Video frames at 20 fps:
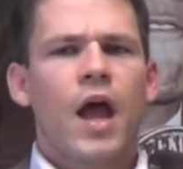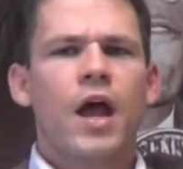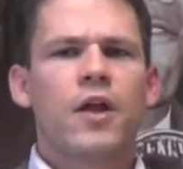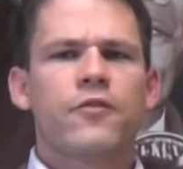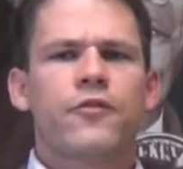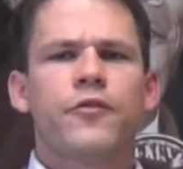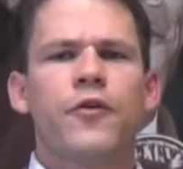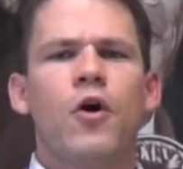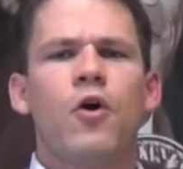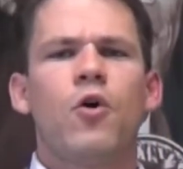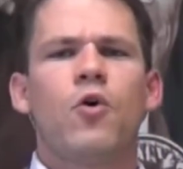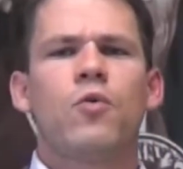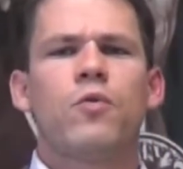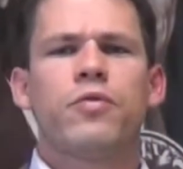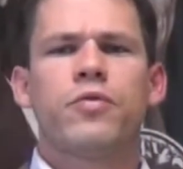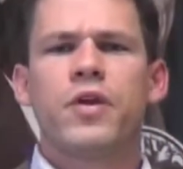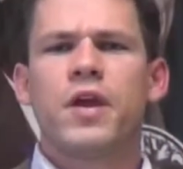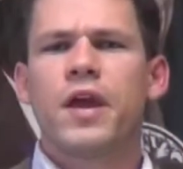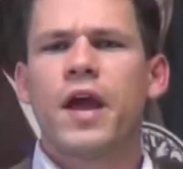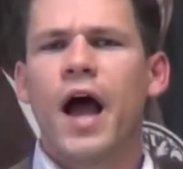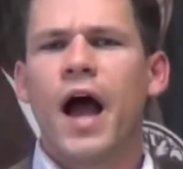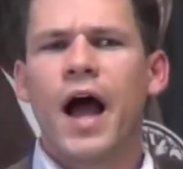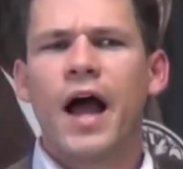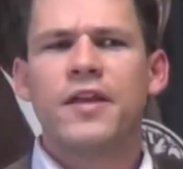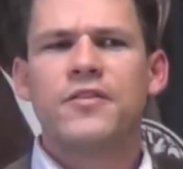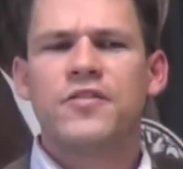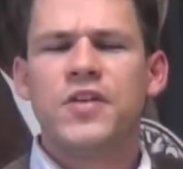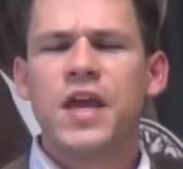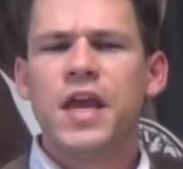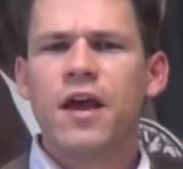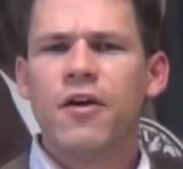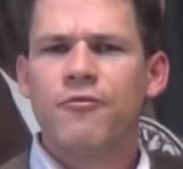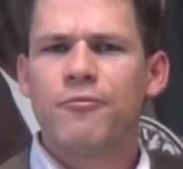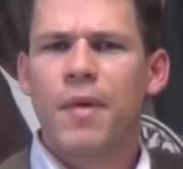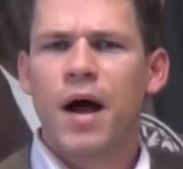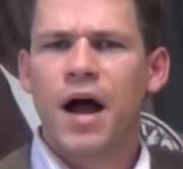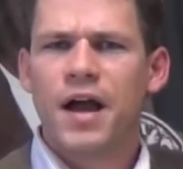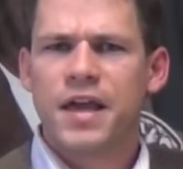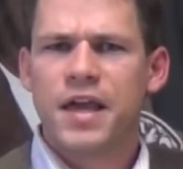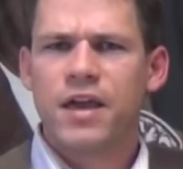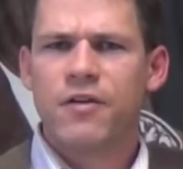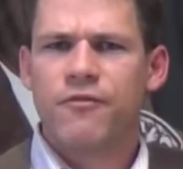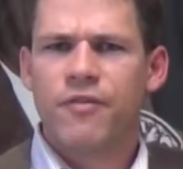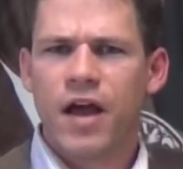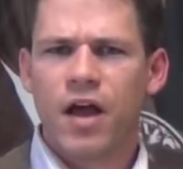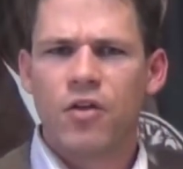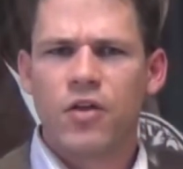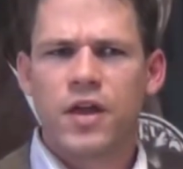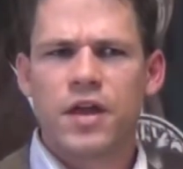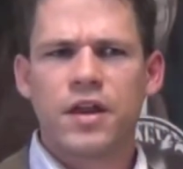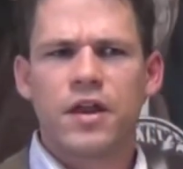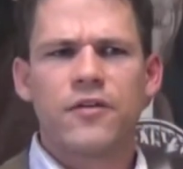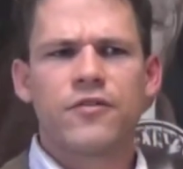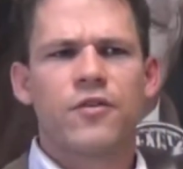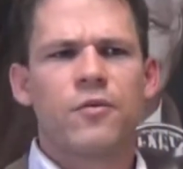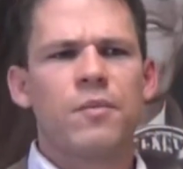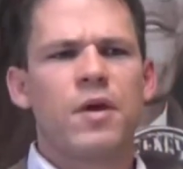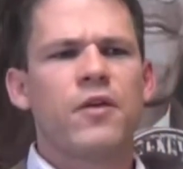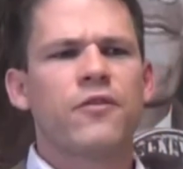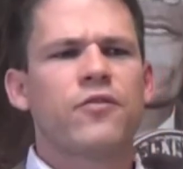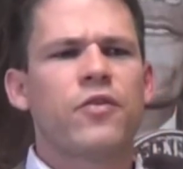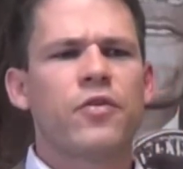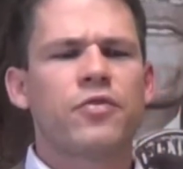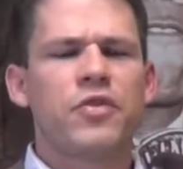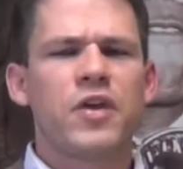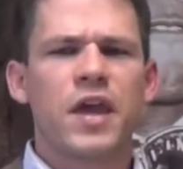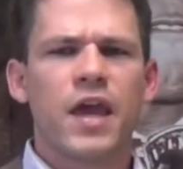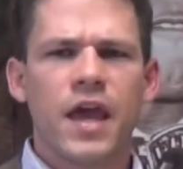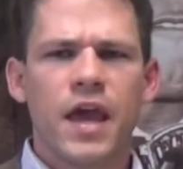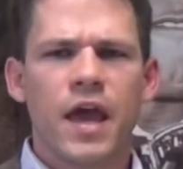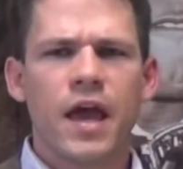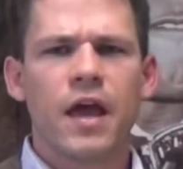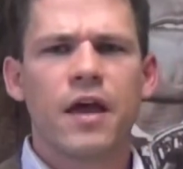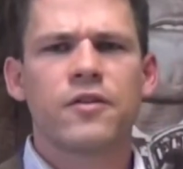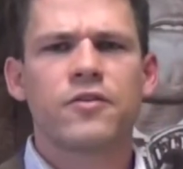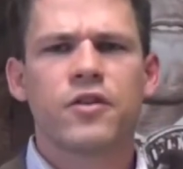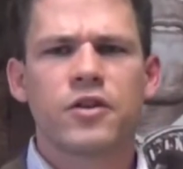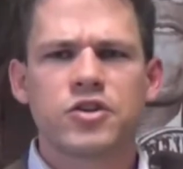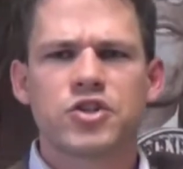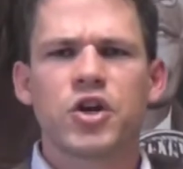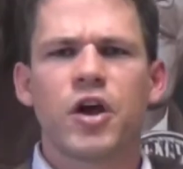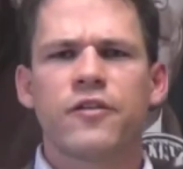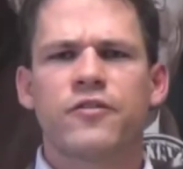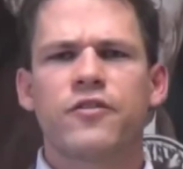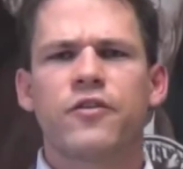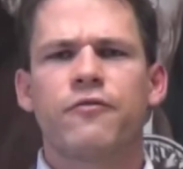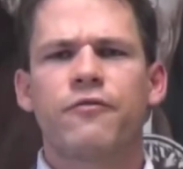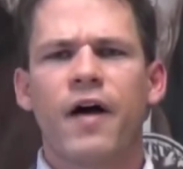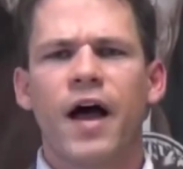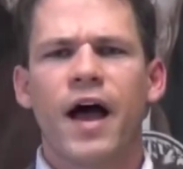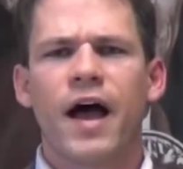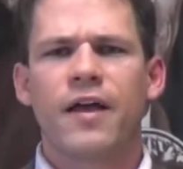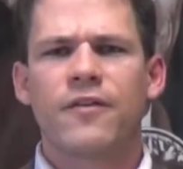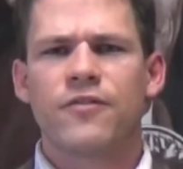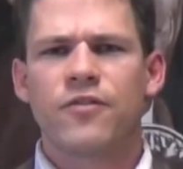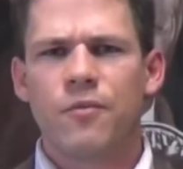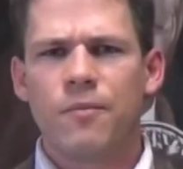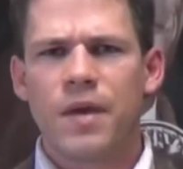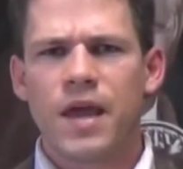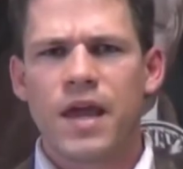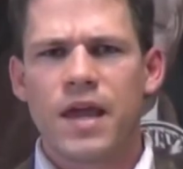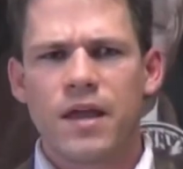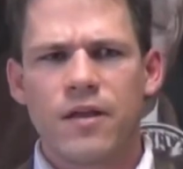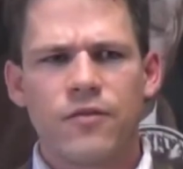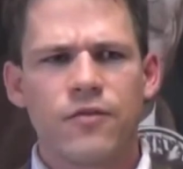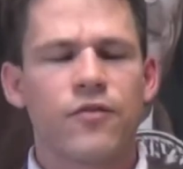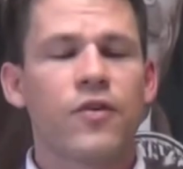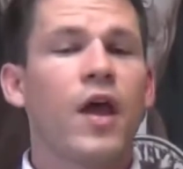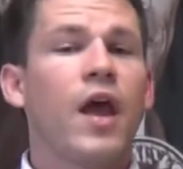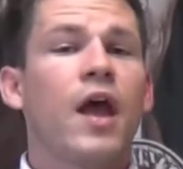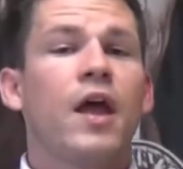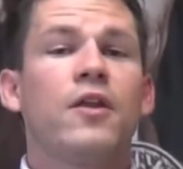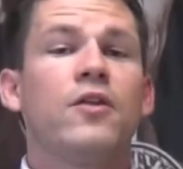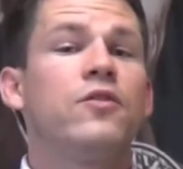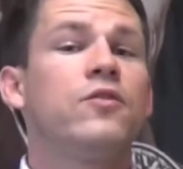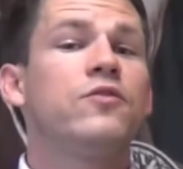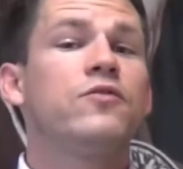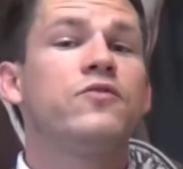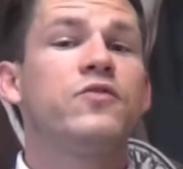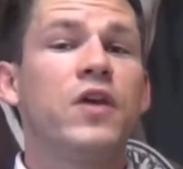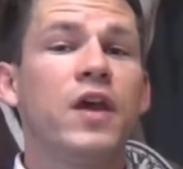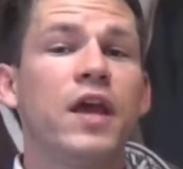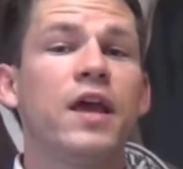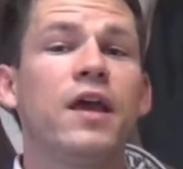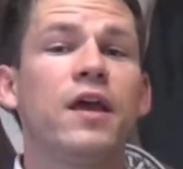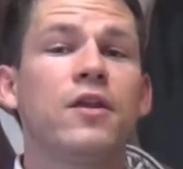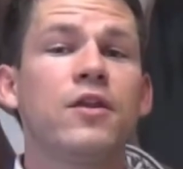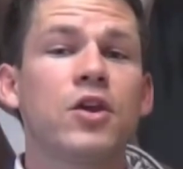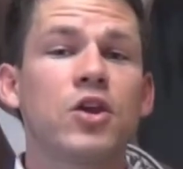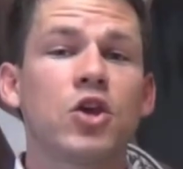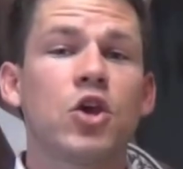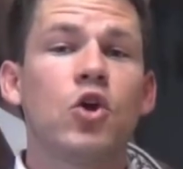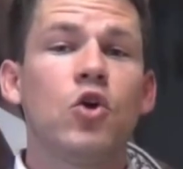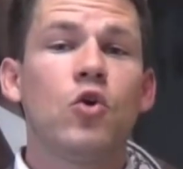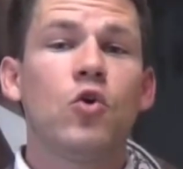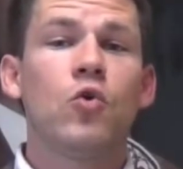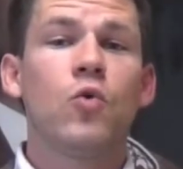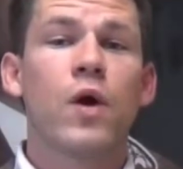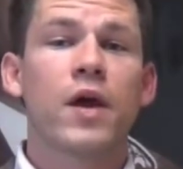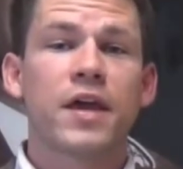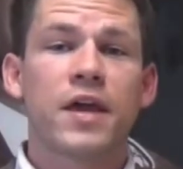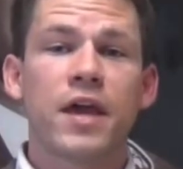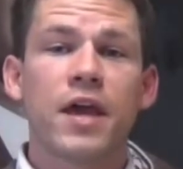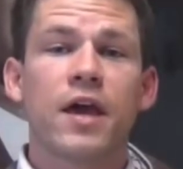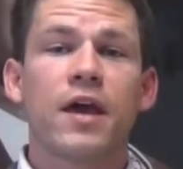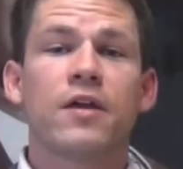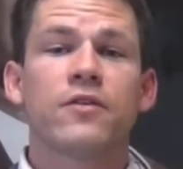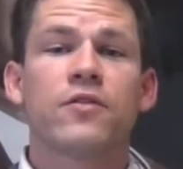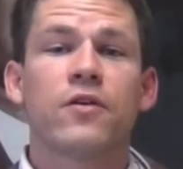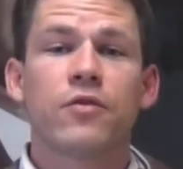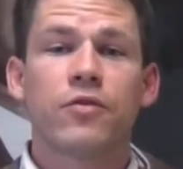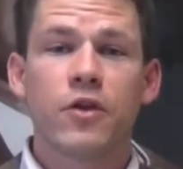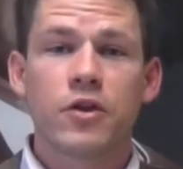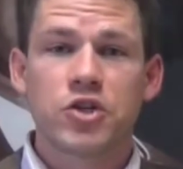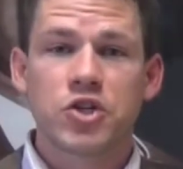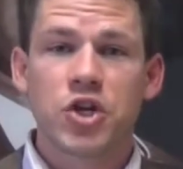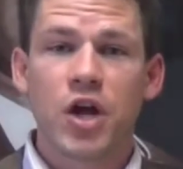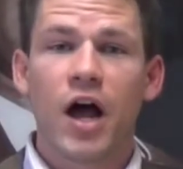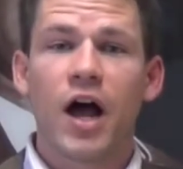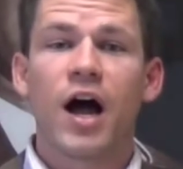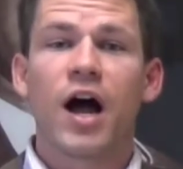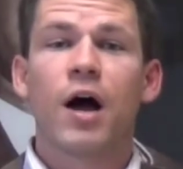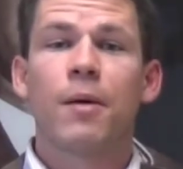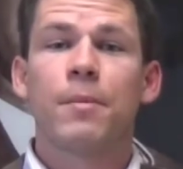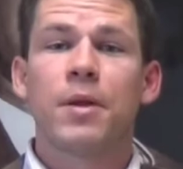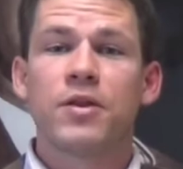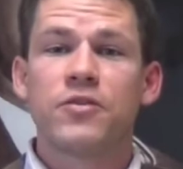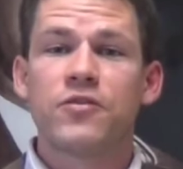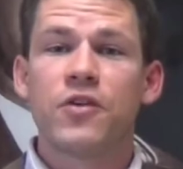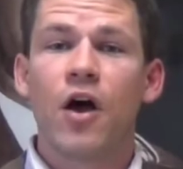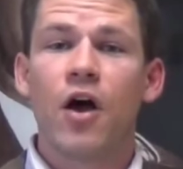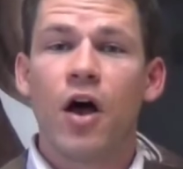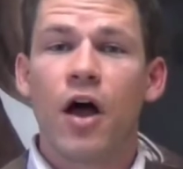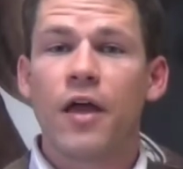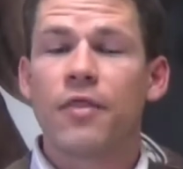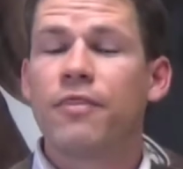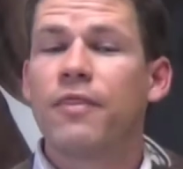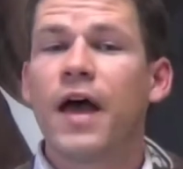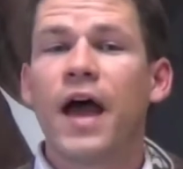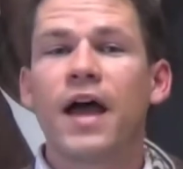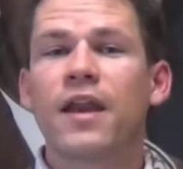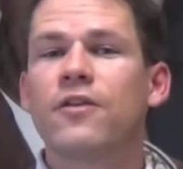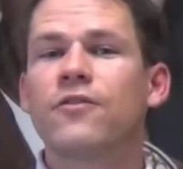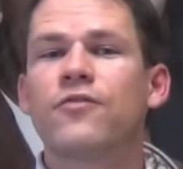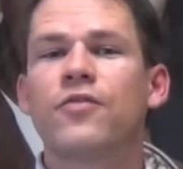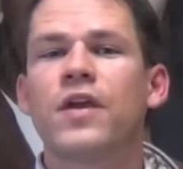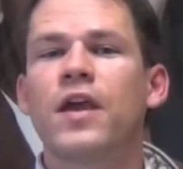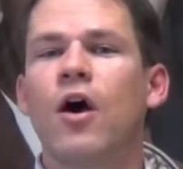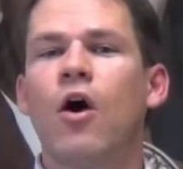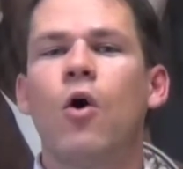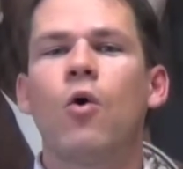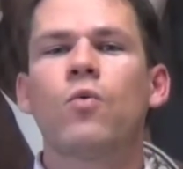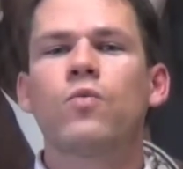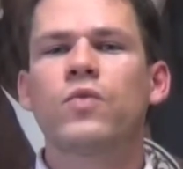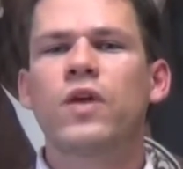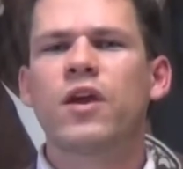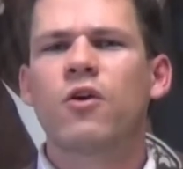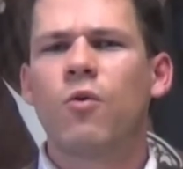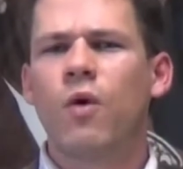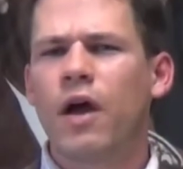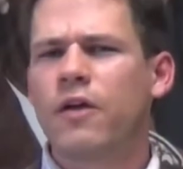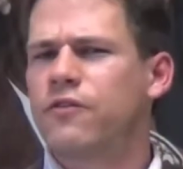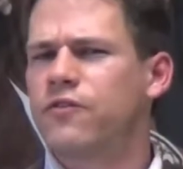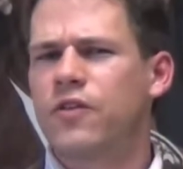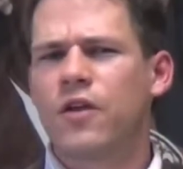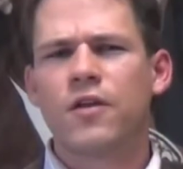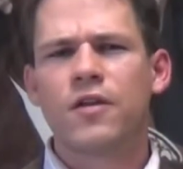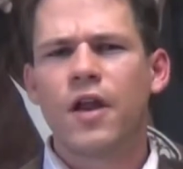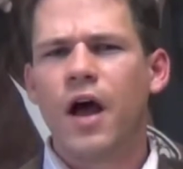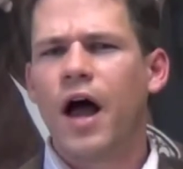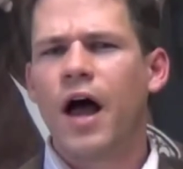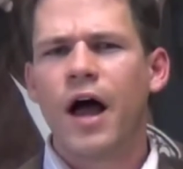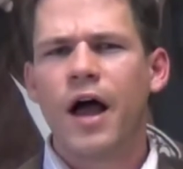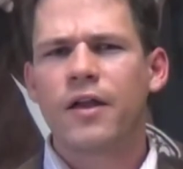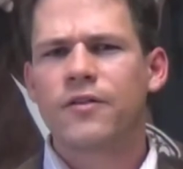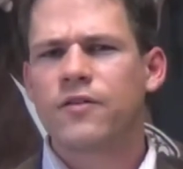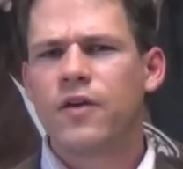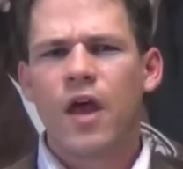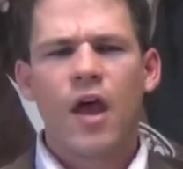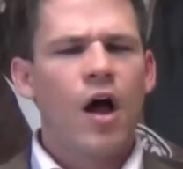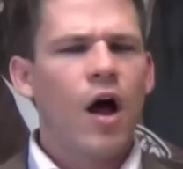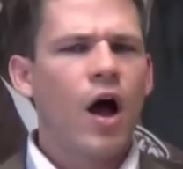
And so the idea of Machiavellianism is that the end justifies the means. Did you get the job done? That is the only question, not